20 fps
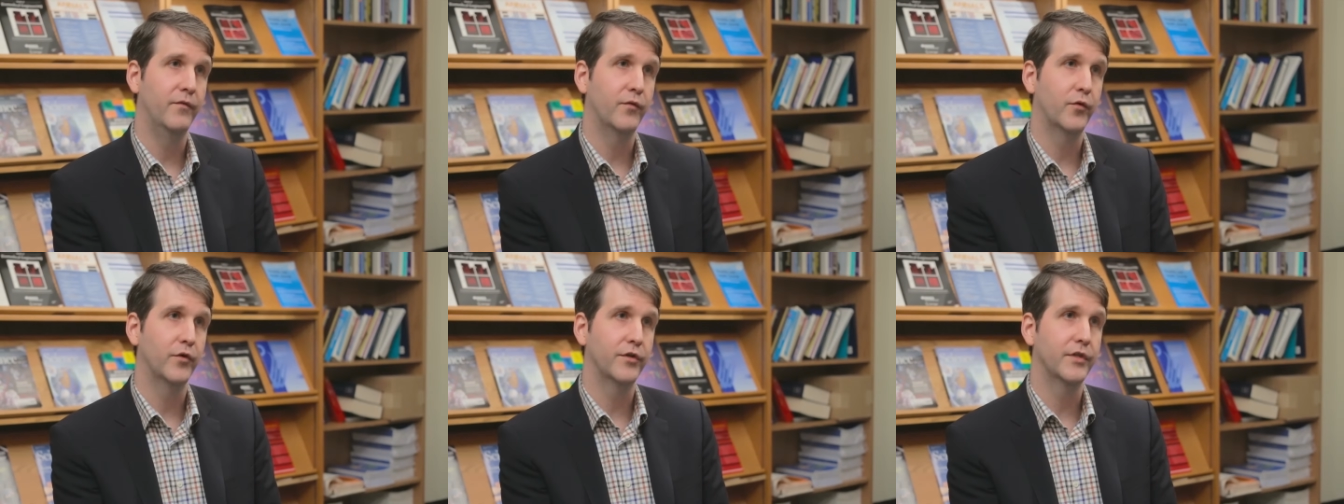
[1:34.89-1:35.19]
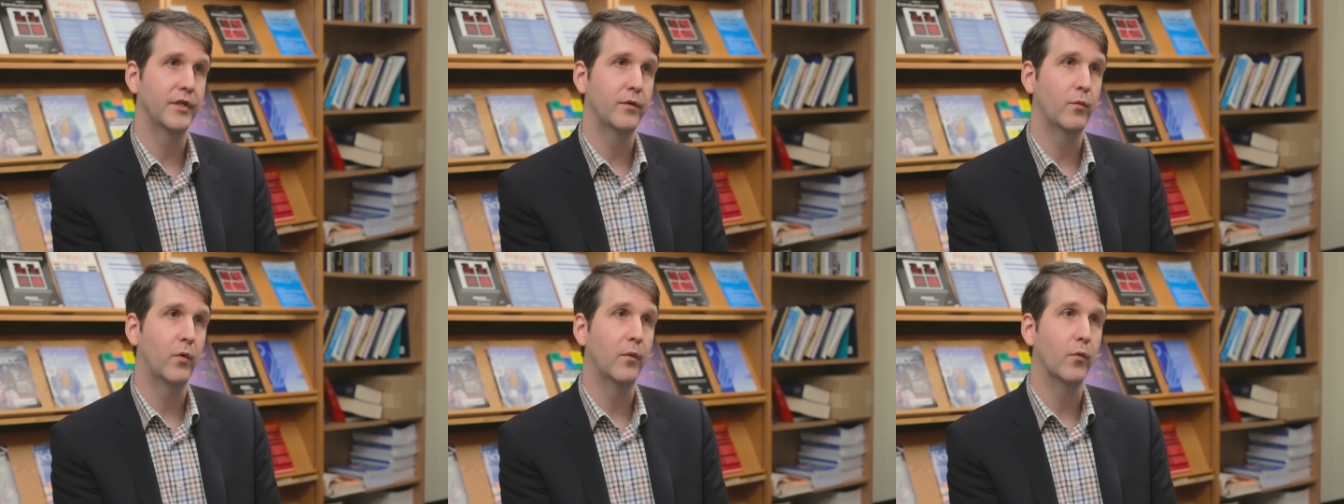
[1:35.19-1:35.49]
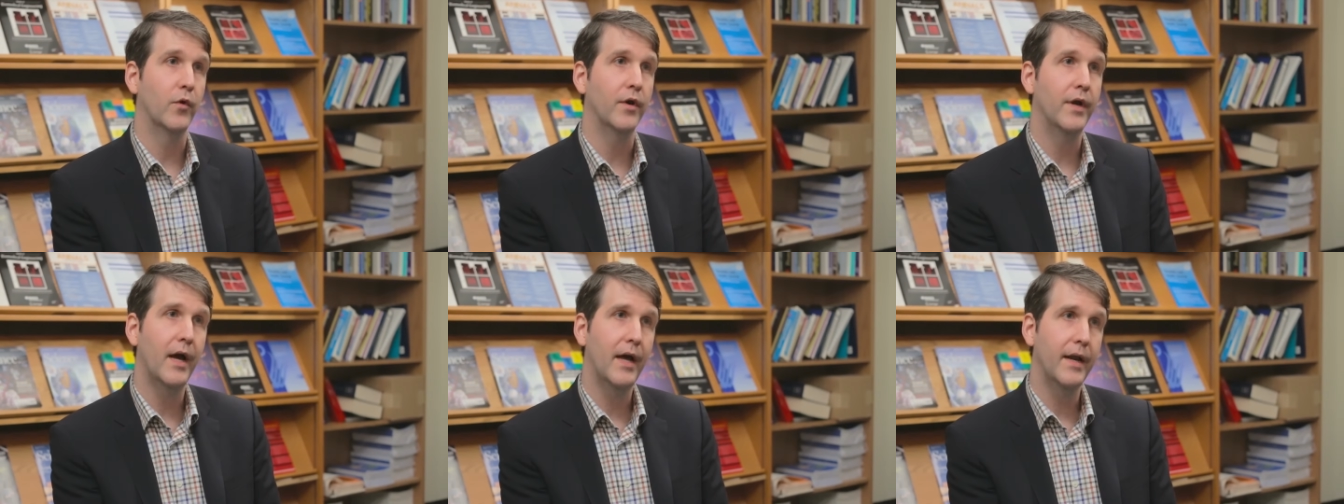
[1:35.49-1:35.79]
unfortunately,
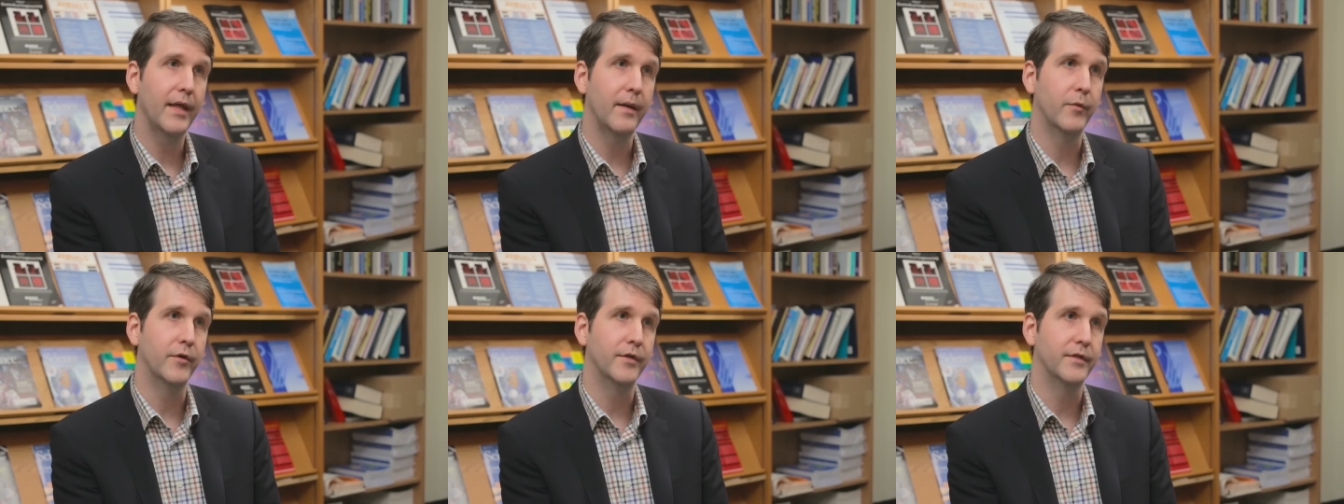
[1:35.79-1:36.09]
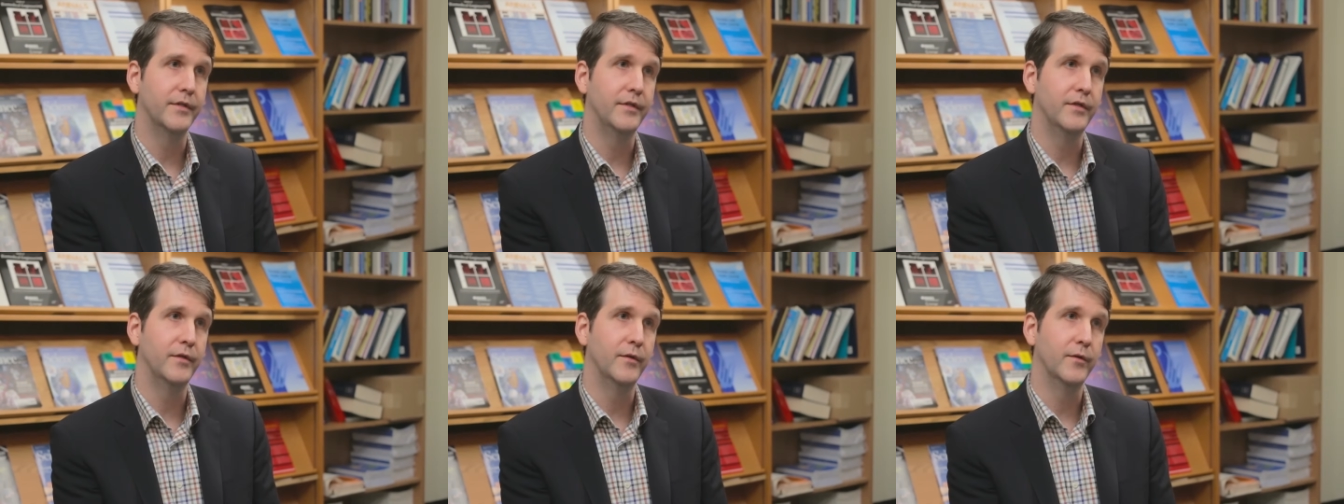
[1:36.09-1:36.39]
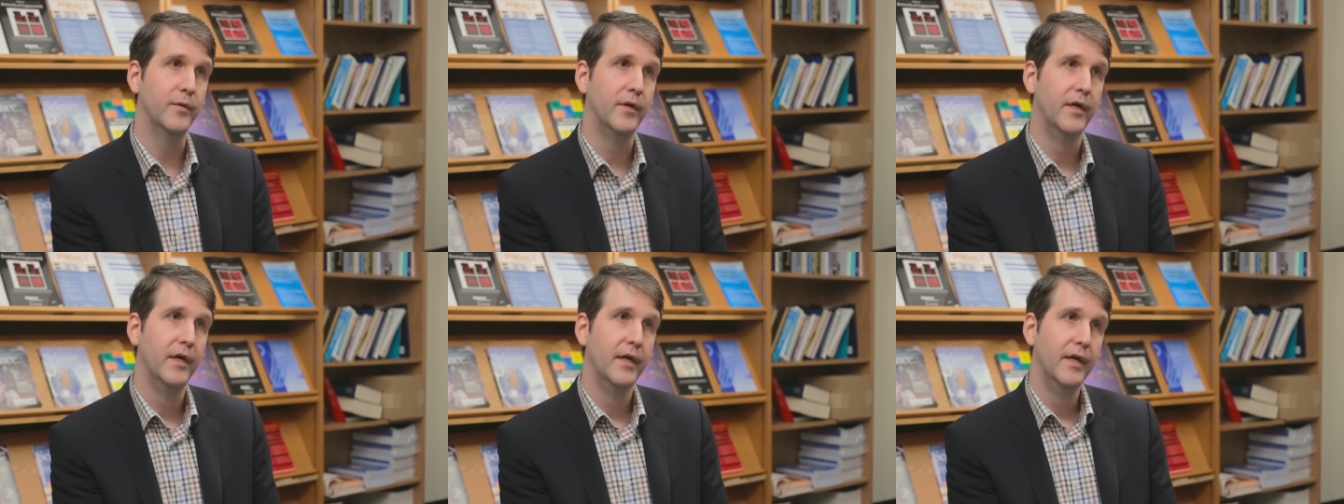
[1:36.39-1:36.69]
what we're not able to
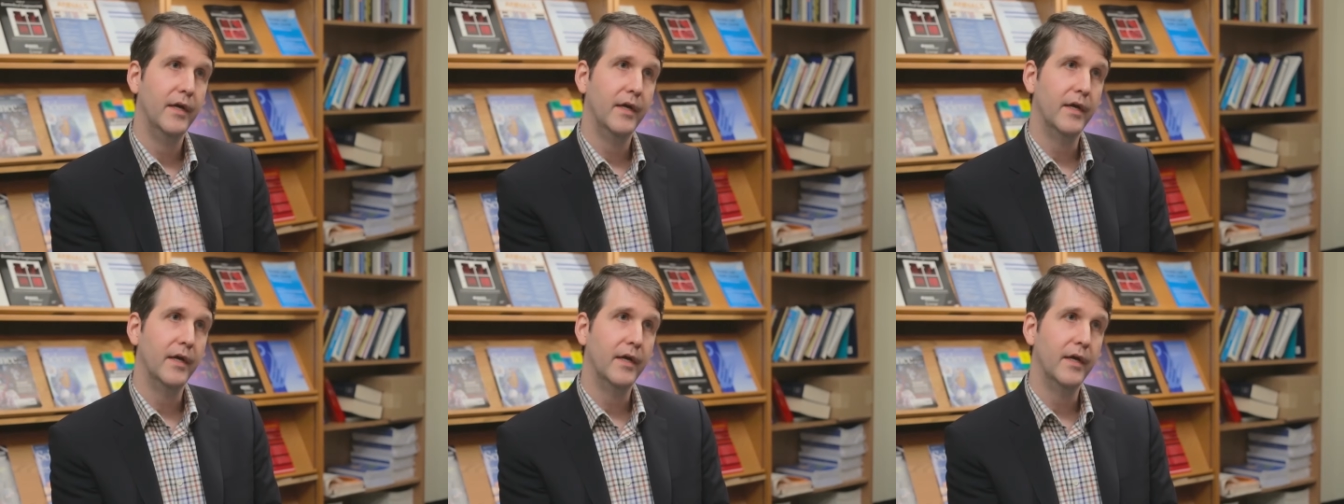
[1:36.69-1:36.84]
do